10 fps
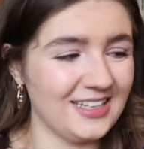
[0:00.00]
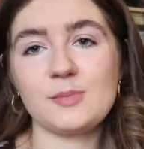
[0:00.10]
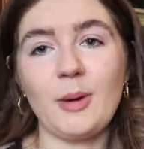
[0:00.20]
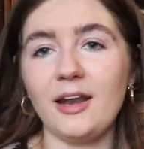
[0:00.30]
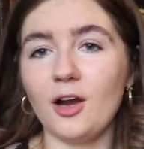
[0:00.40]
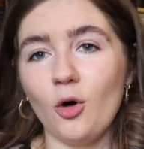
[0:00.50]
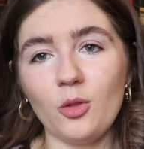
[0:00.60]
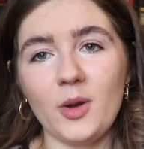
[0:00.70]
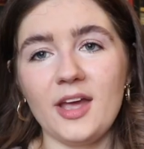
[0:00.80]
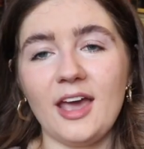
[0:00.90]
Spanning all
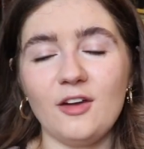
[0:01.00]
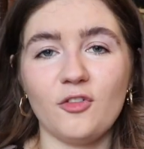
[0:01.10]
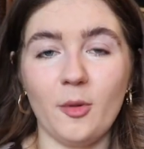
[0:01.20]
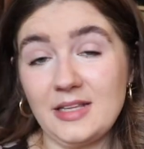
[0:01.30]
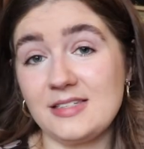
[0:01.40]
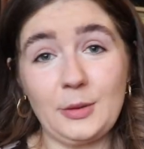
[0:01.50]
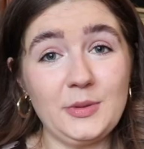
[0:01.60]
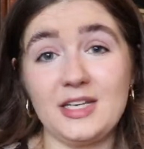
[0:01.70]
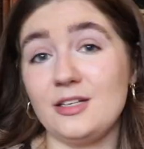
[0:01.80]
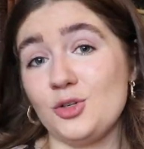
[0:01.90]
the way again from
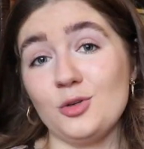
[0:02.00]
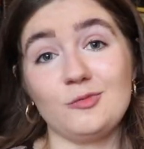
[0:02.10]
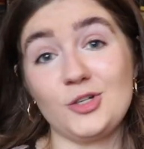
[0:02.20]
antiquity to